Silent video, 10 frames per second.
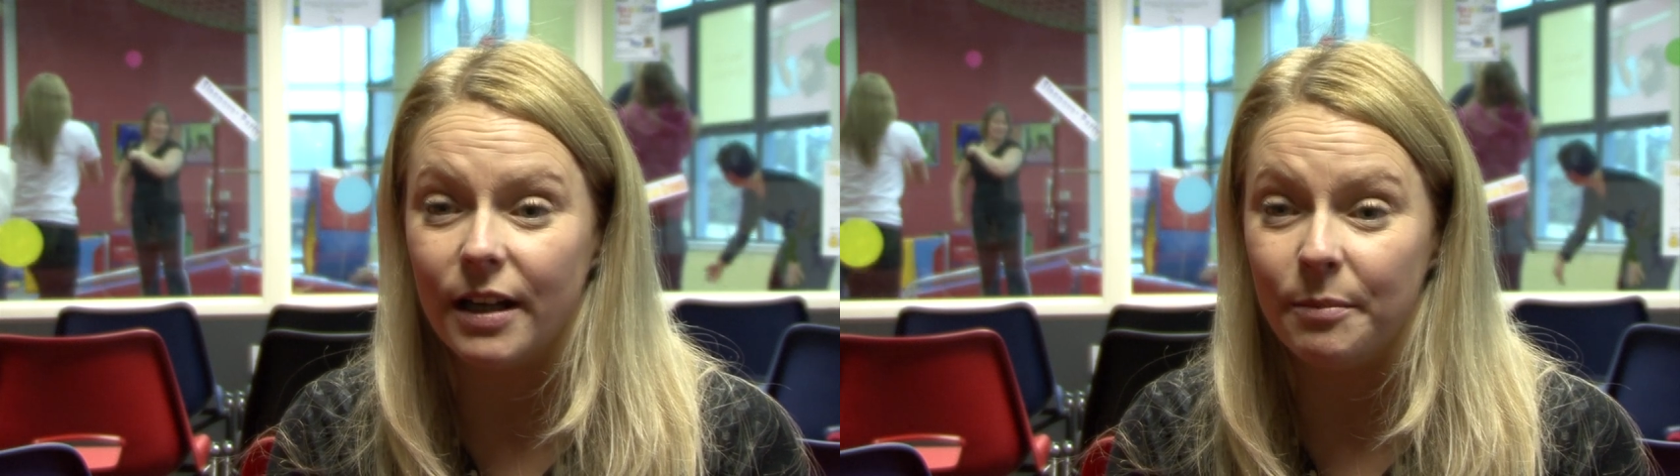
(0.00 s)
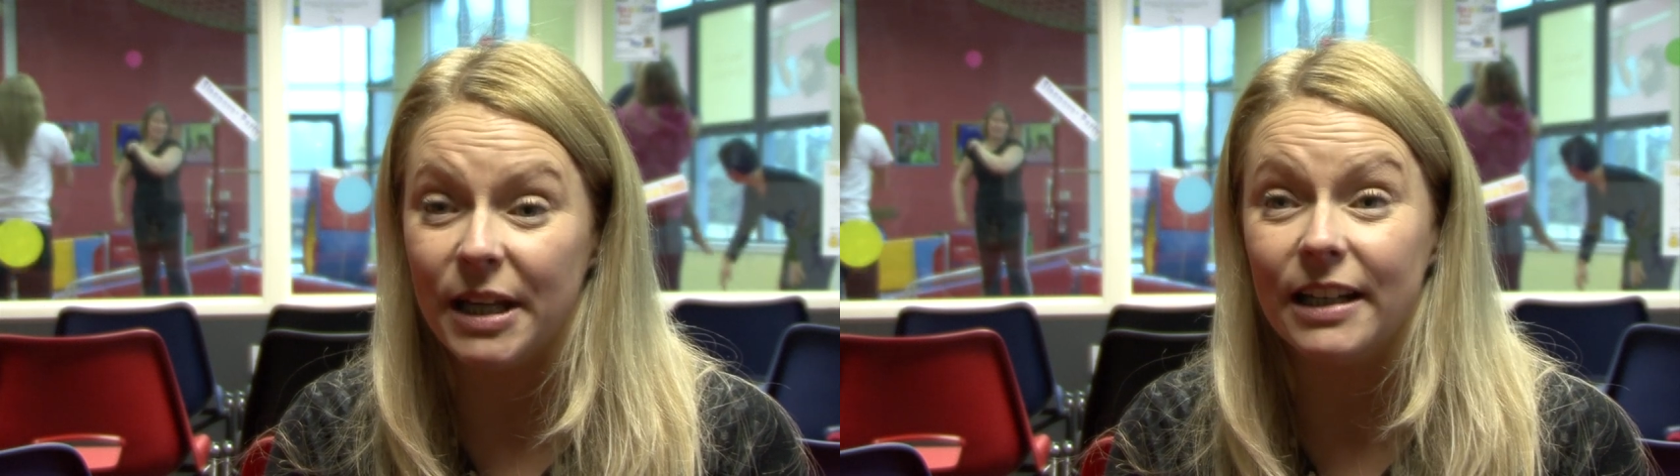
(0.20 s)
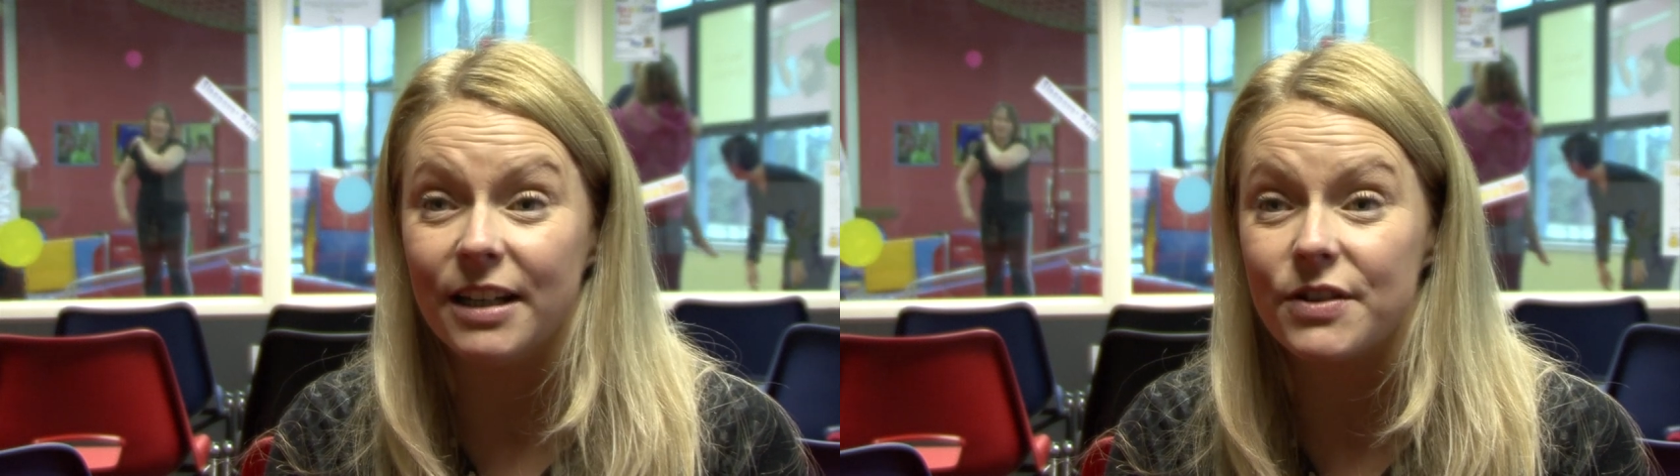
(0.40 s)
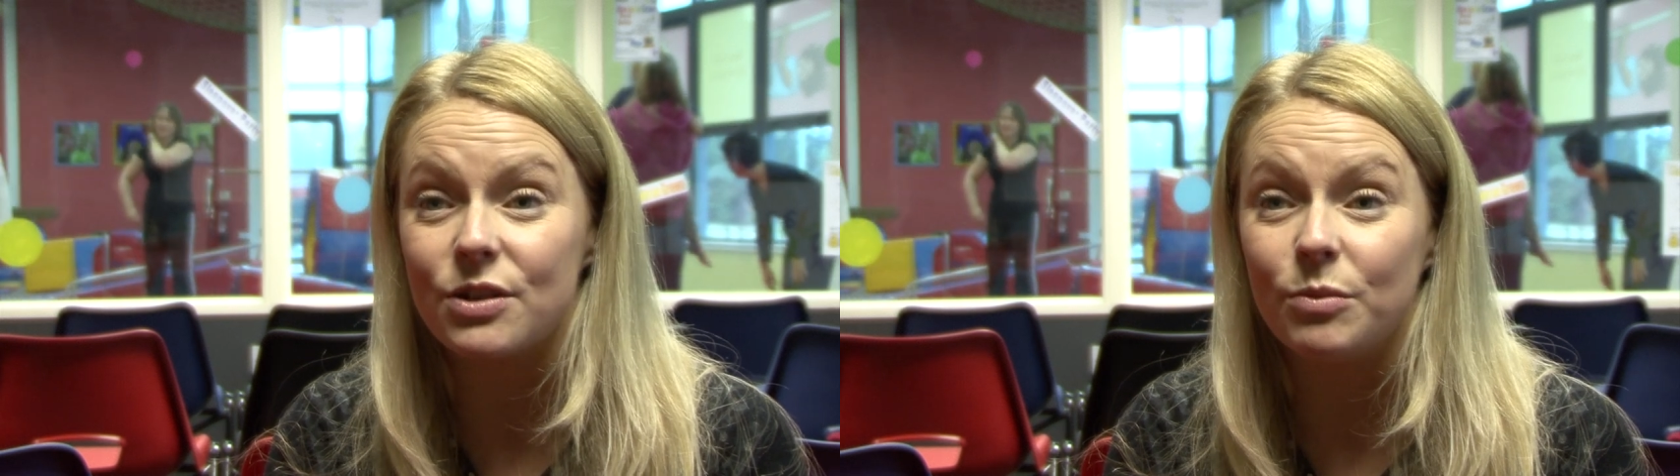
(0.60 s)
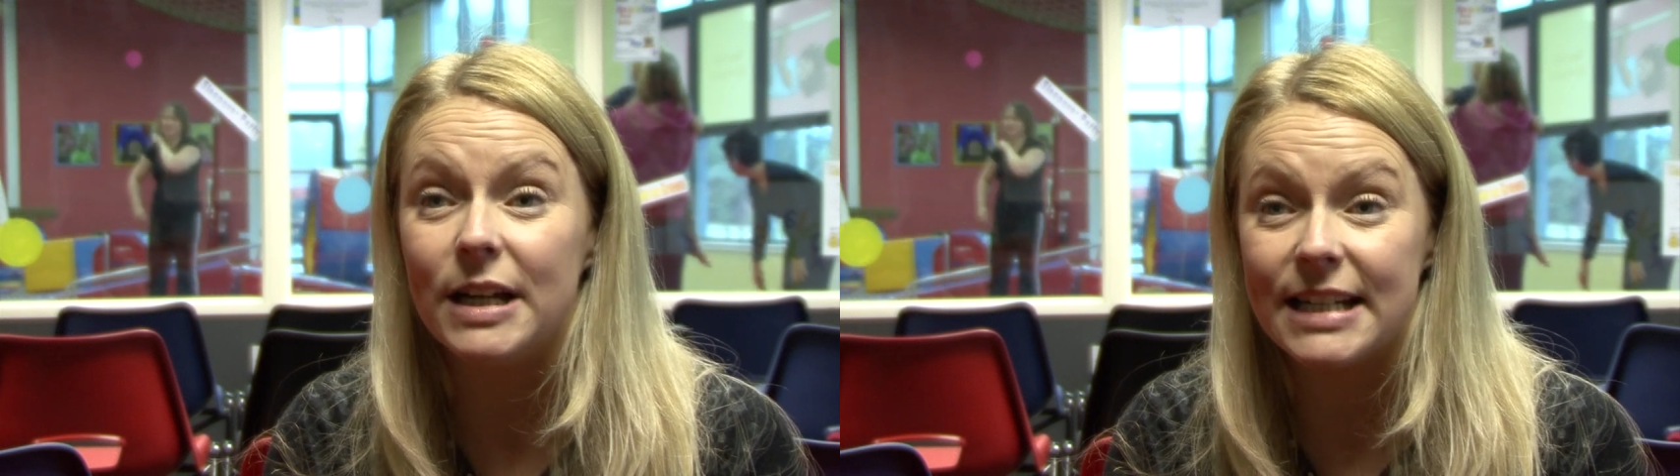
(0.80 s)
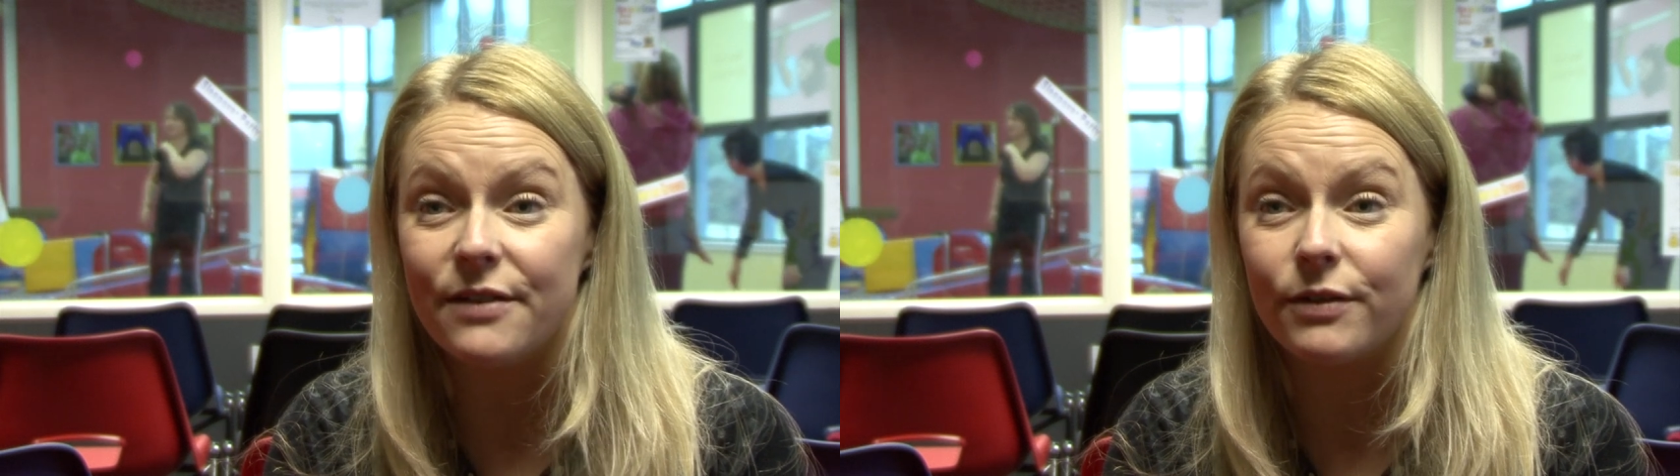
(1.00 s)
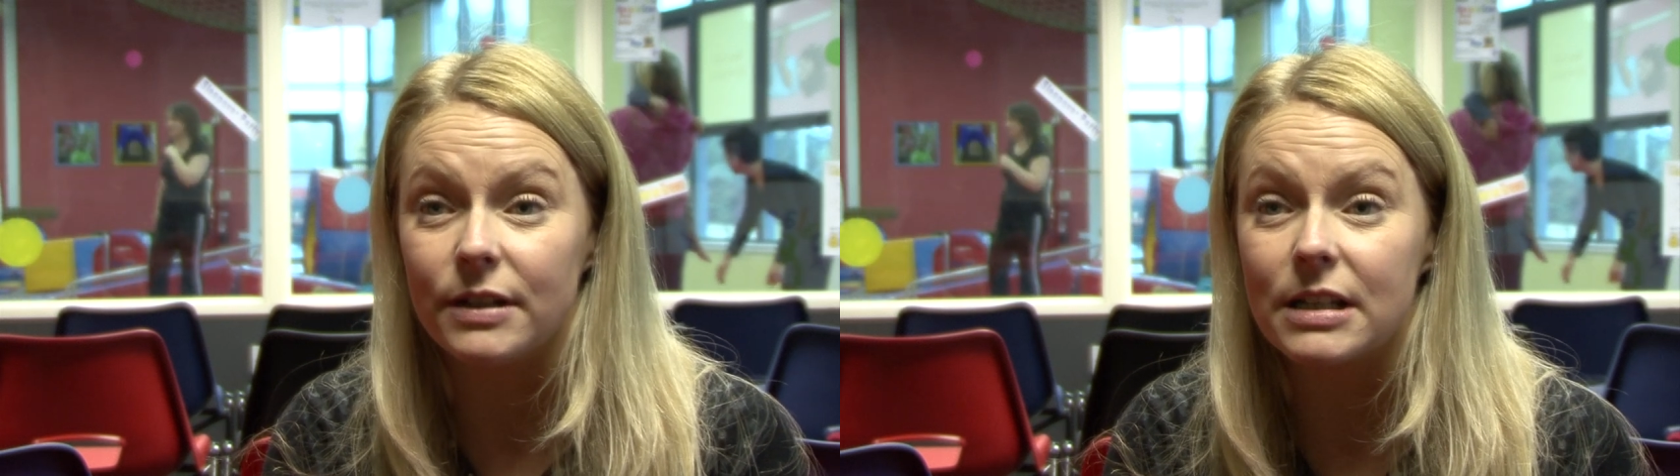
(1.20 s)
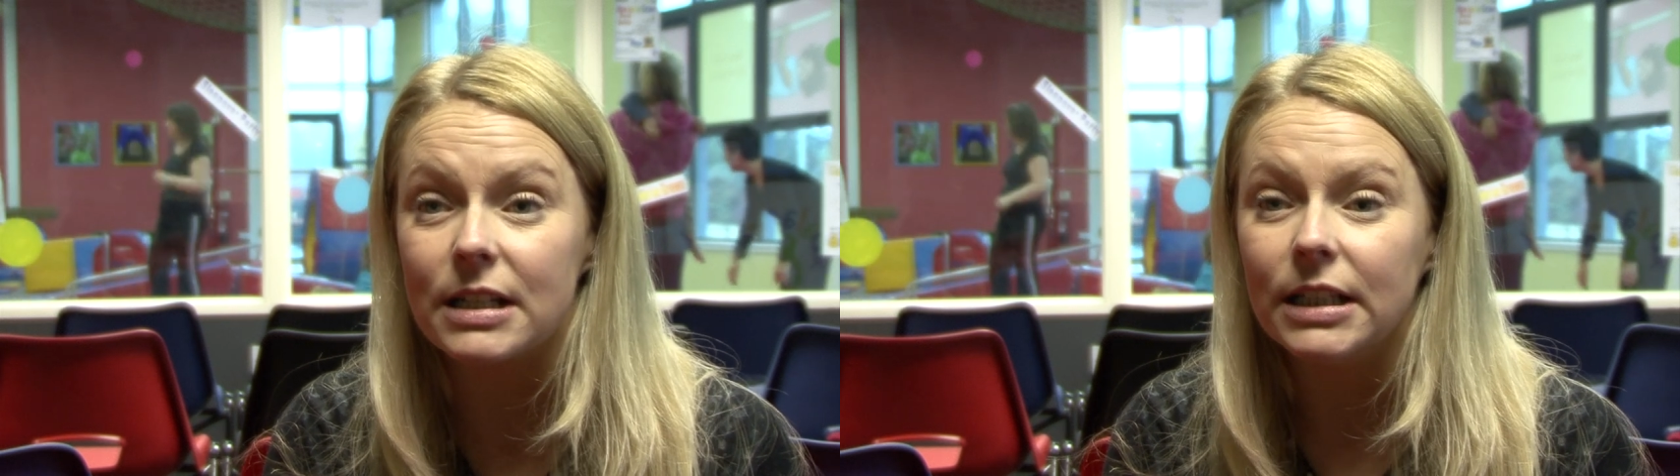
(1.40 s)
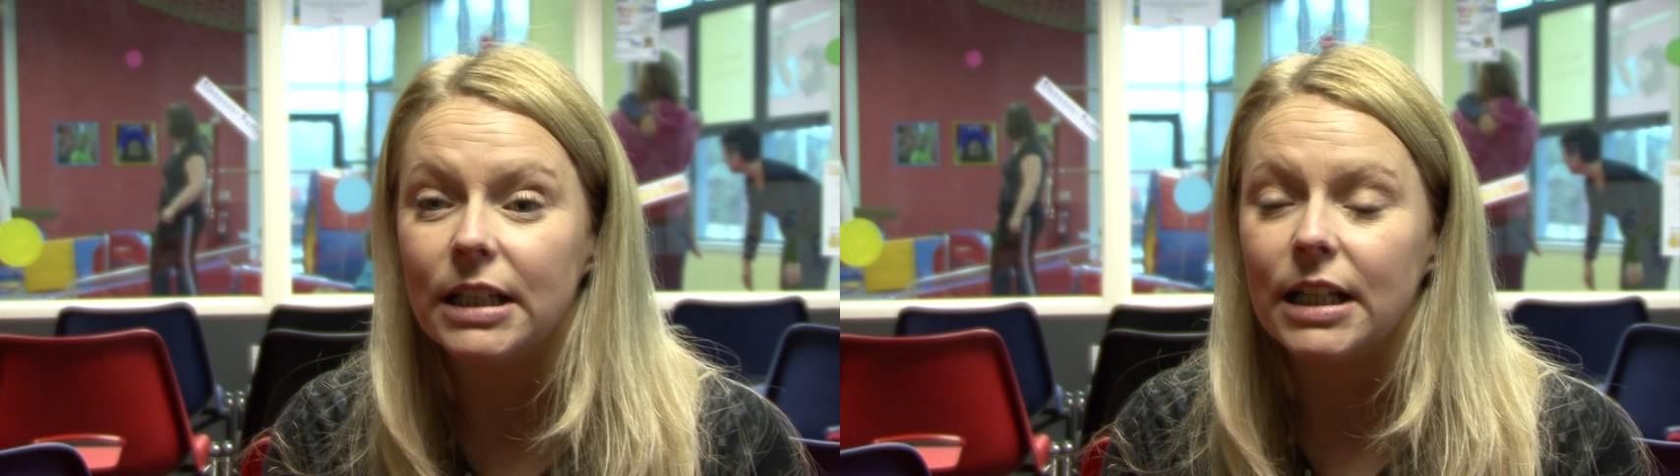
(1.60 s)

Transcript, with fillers: Amelia for somewhere different.